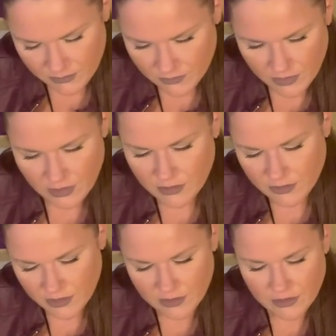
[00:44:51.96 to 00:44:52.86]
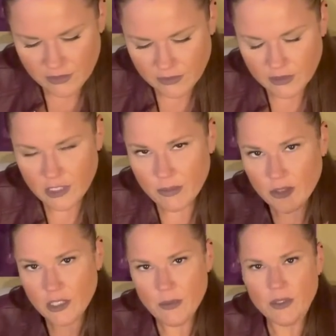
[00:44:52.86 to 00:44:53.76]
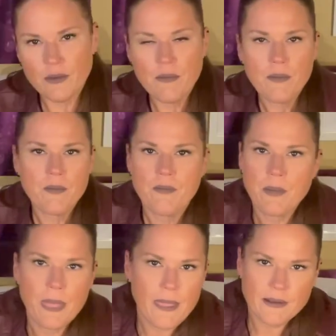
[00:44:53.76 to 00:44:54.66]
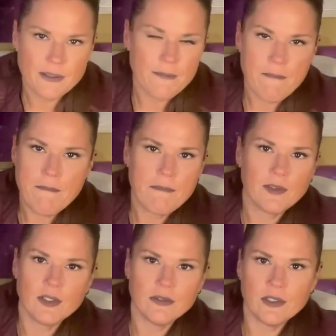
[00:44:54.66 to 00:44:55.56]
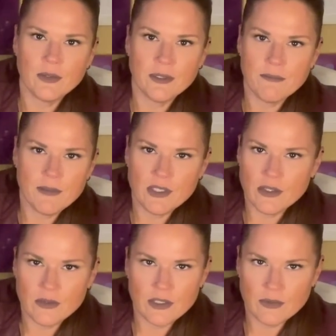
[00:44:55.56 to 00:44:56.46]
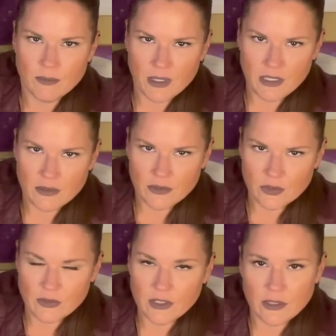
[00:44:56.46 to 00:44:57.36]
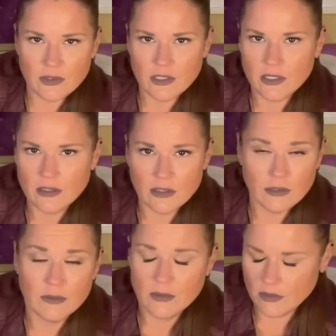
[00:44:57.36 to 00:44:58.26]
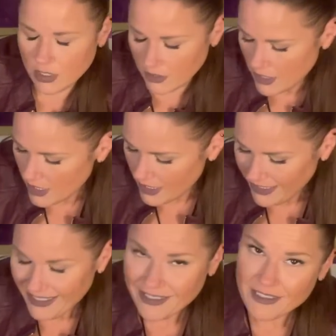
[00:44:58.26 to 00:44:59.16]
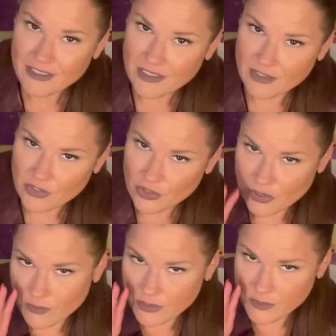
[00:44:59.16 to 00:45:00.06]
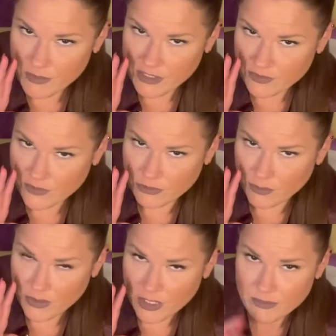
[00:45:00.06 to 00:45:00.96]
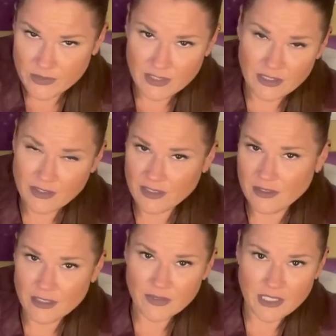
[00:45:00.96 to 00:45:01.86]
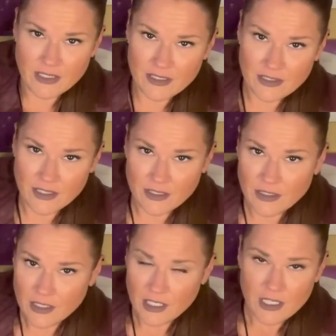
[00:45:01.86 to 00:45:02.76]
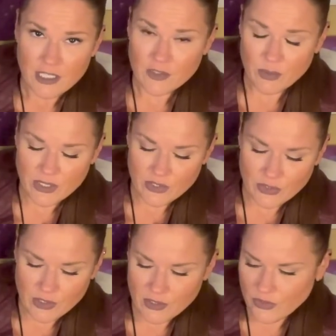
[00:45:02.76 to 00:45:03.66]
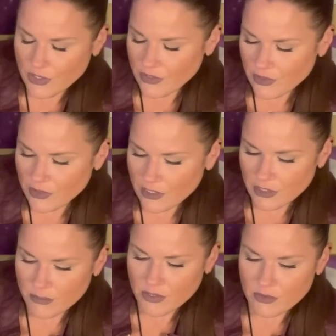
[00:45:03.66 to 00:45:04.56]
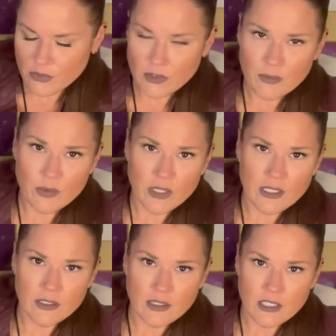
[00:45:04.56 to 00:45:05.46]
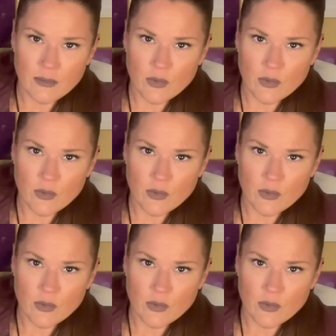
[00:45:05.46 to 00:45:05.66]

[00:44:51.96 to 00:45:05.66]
Y'all good. Keep on keeping on. That's it. That's all there is, honey. That's all there is. Bye. Short video today. Good. Like I said, the short ones means fewer problems. Not because I don't love you any less, honey. It's because your energies are telling me they're cooperating and